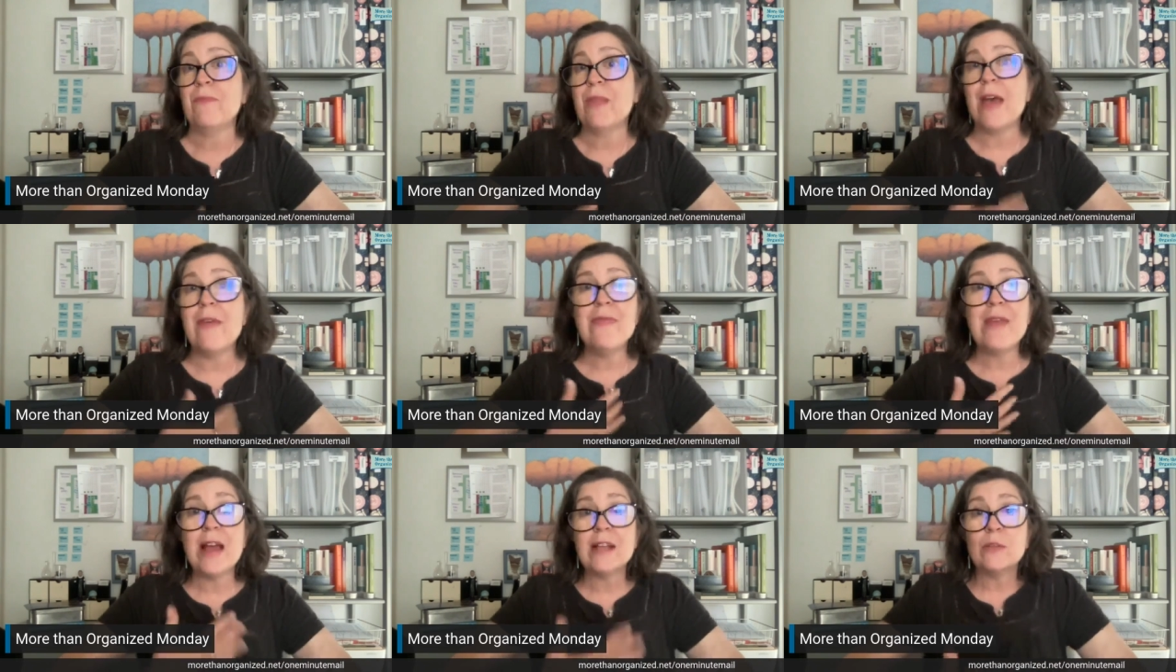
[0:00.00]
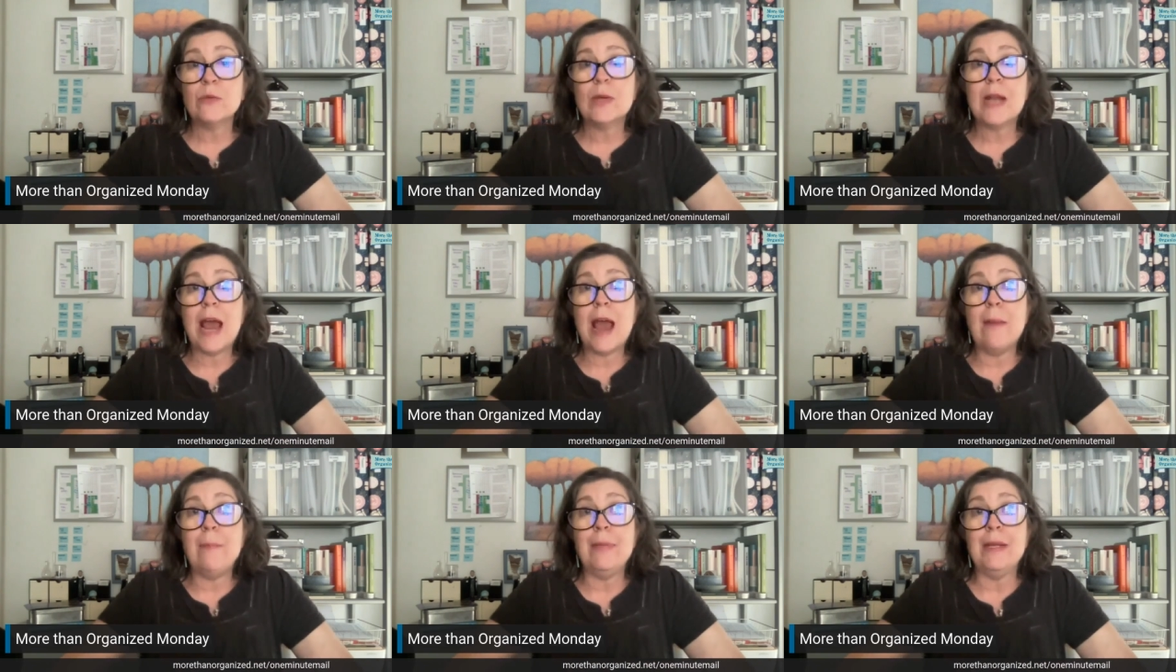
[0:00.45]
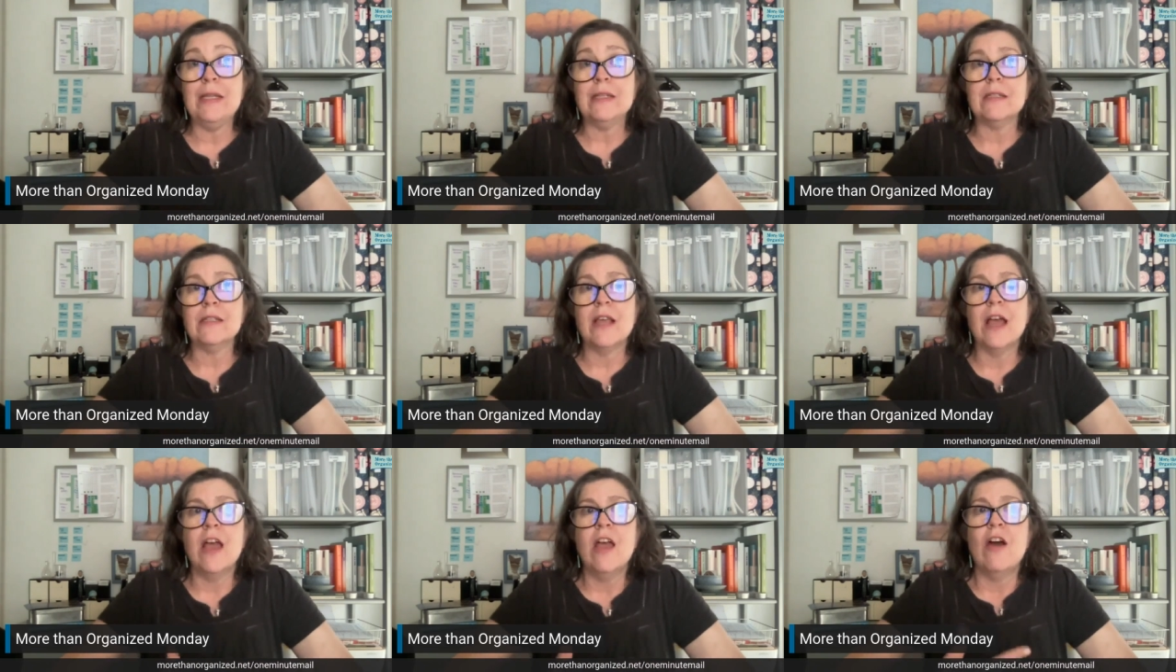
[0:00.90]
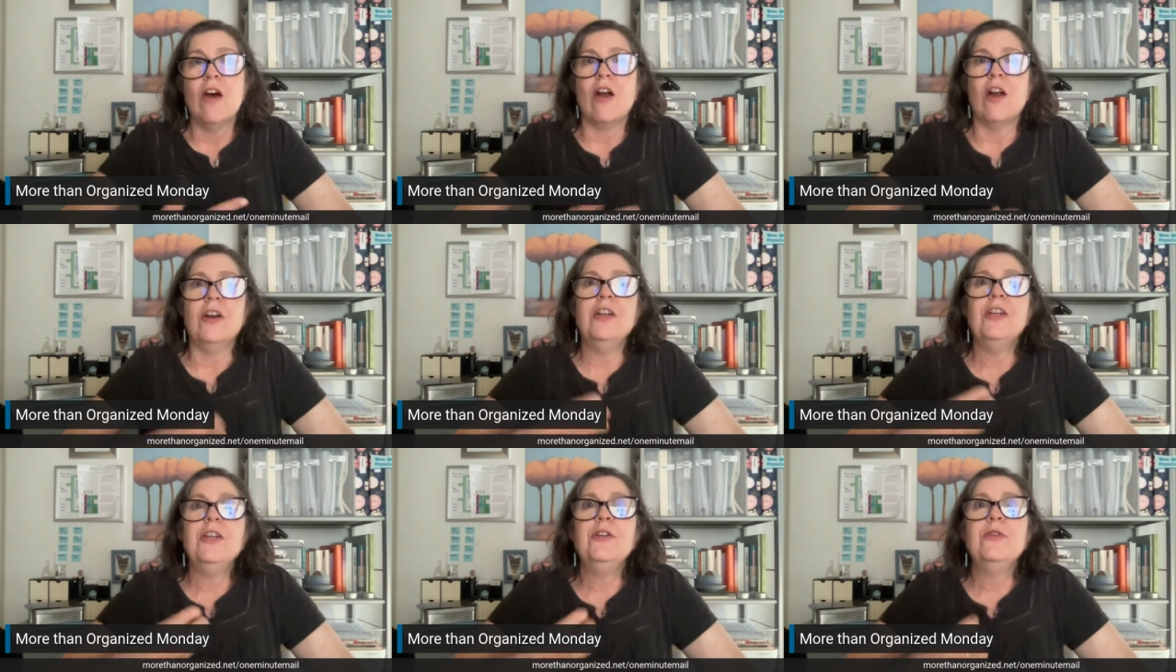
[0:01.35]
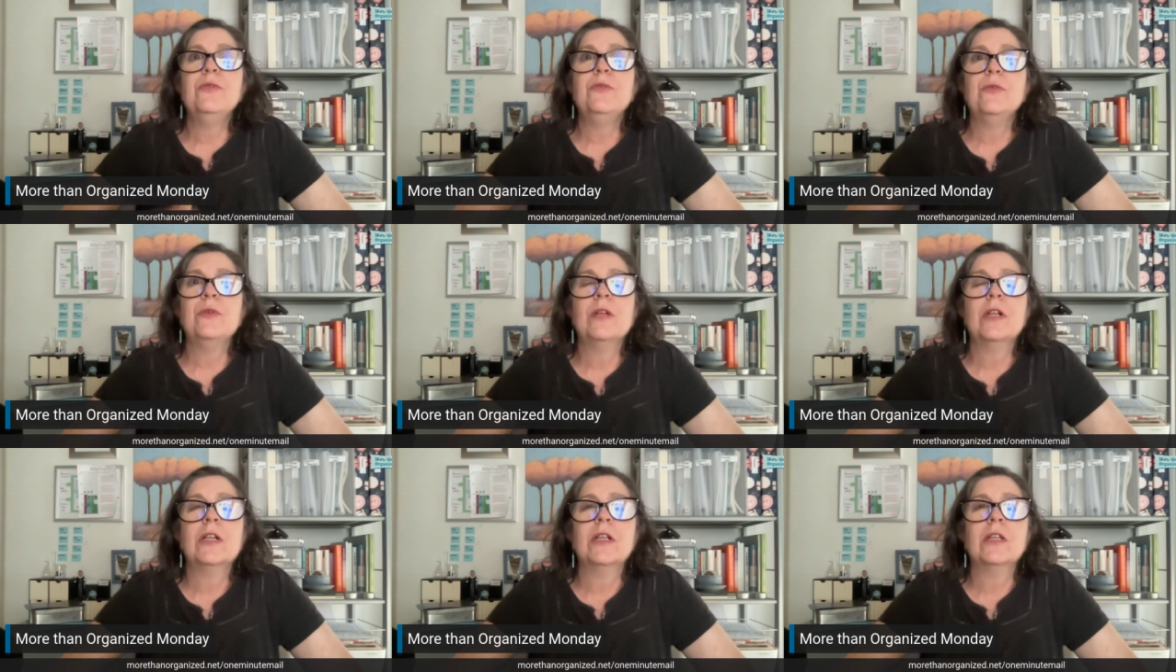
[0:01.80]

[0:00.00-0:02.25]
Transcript: And that's what happens. Are you...